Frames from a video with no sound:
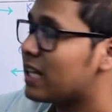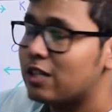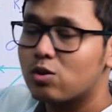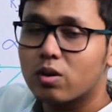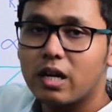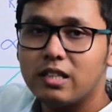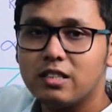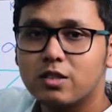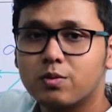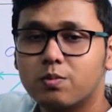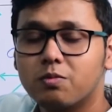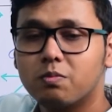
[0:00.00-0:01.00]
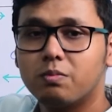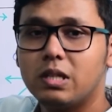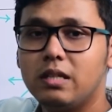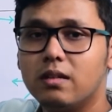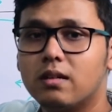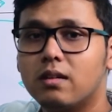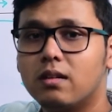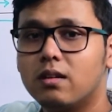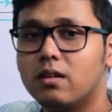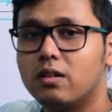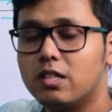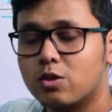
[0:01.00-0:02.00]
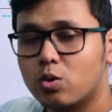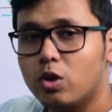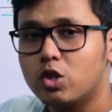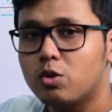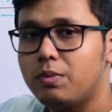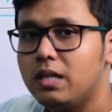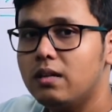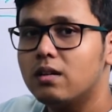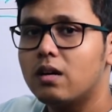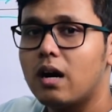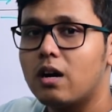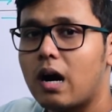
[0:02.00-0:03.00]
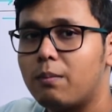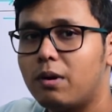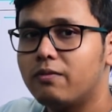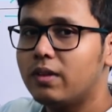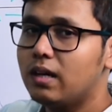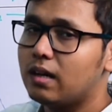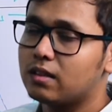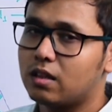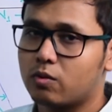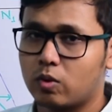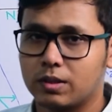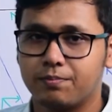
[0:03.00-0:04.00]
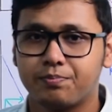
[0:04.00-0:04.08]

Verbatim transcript: isocline is be is going to be above the other one,